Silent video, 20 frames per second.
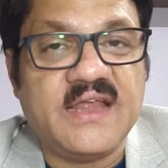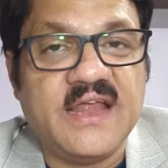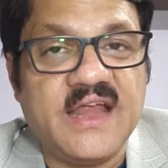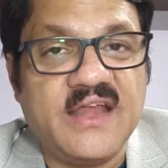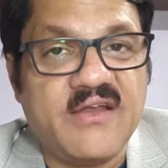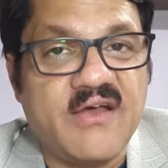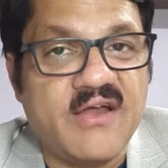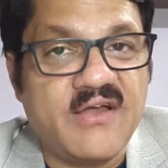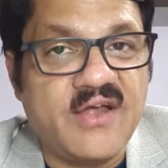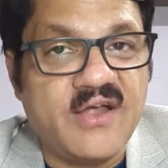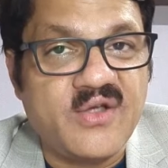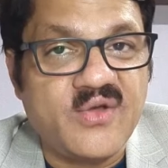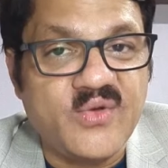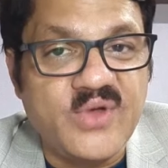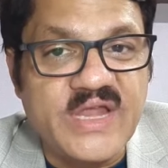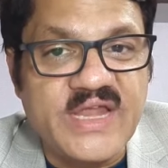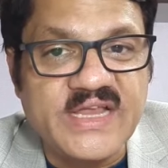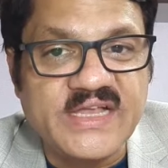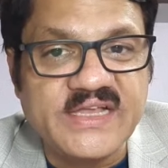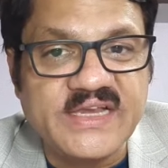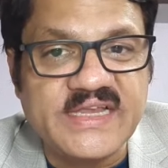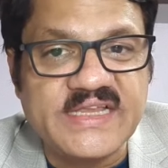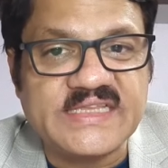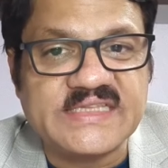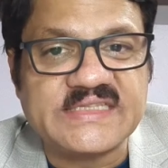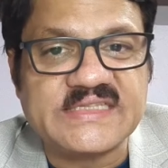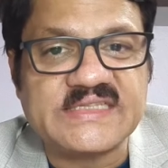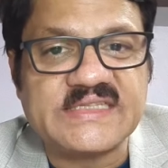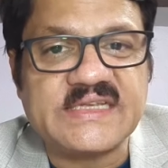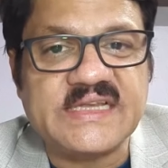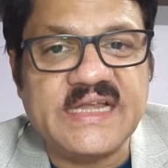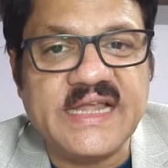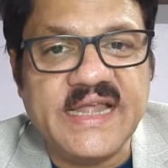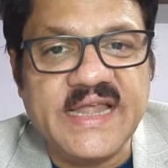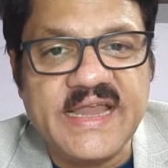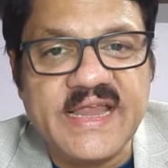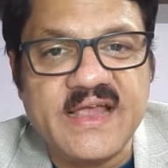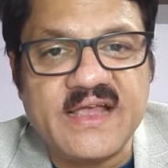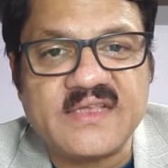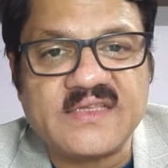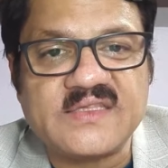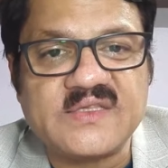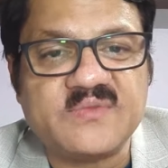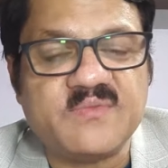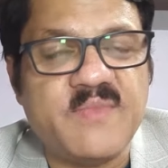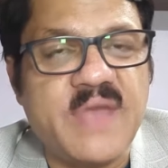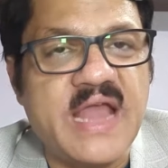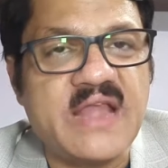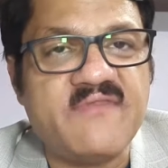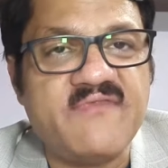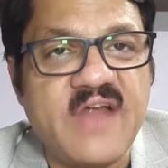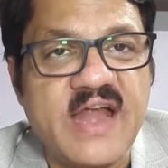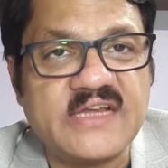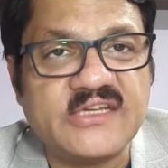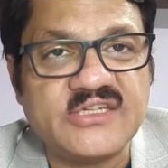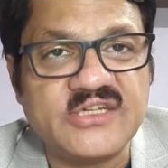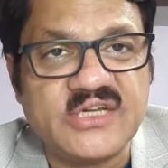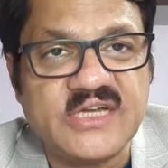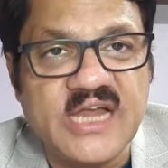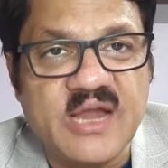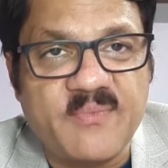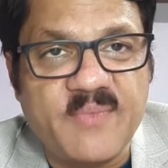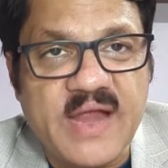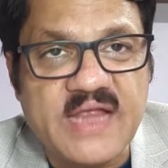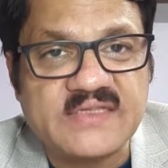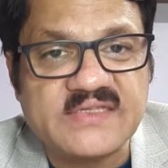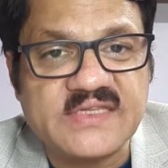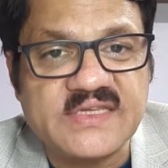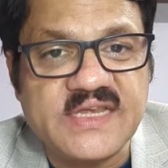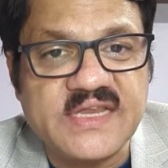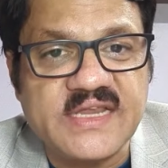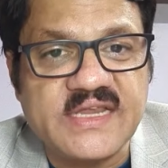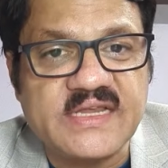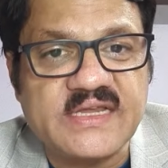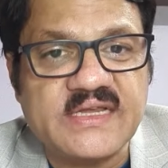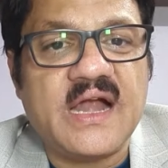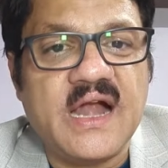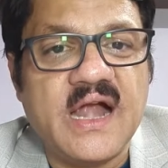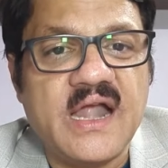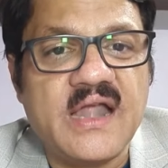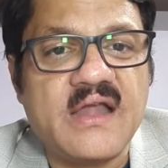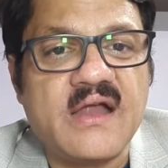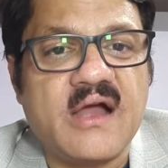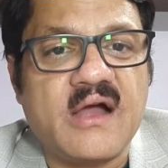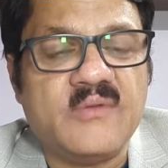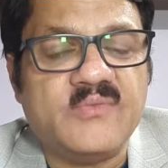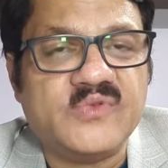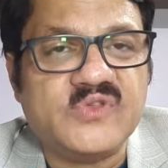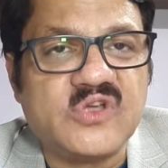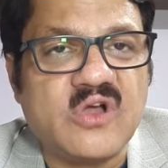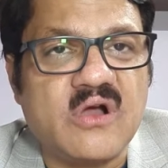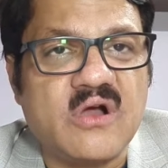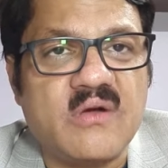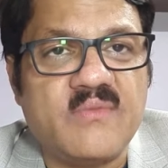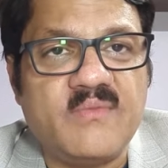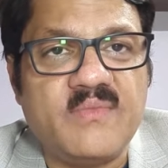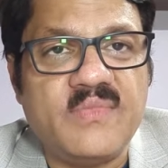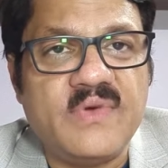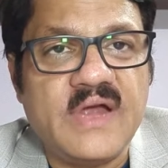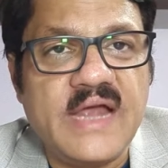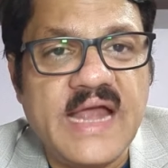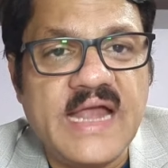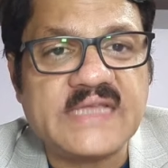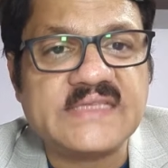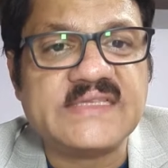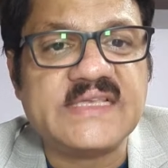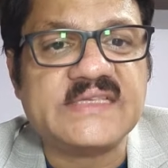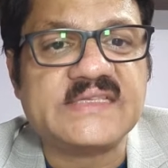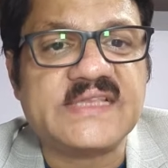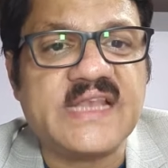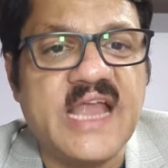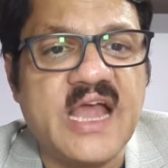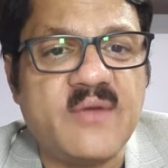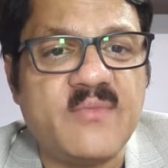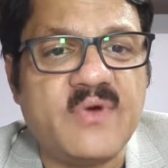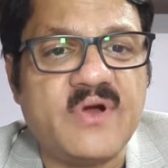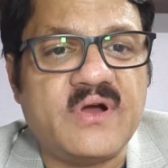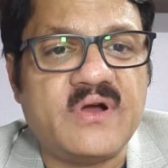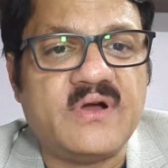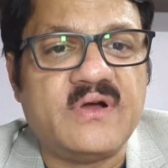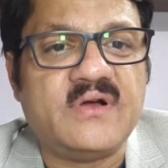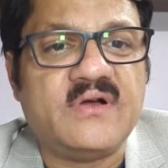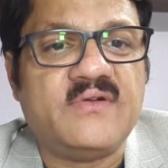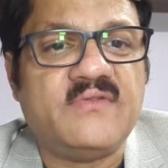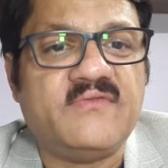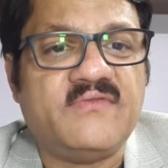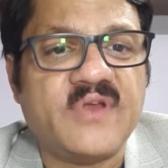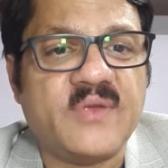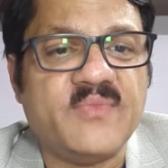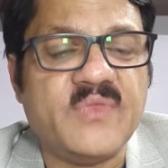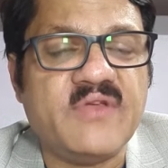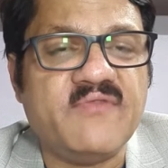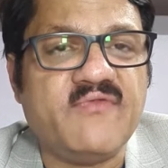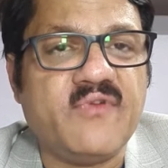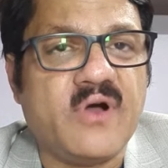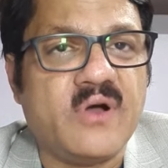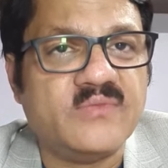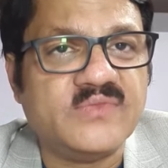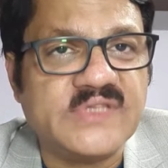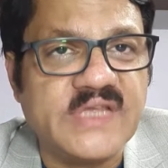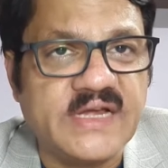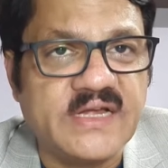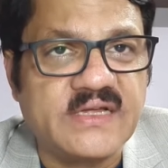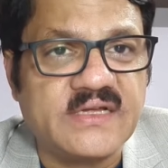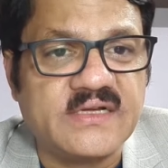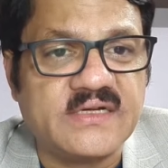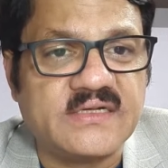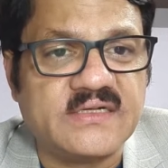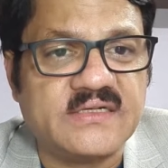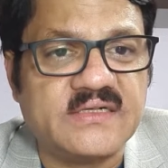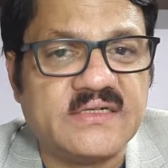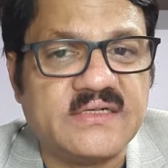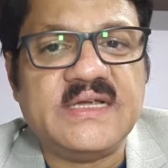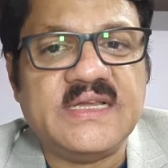in order to increase India's manufacturing capacity and absorb excess labor from the farm sector.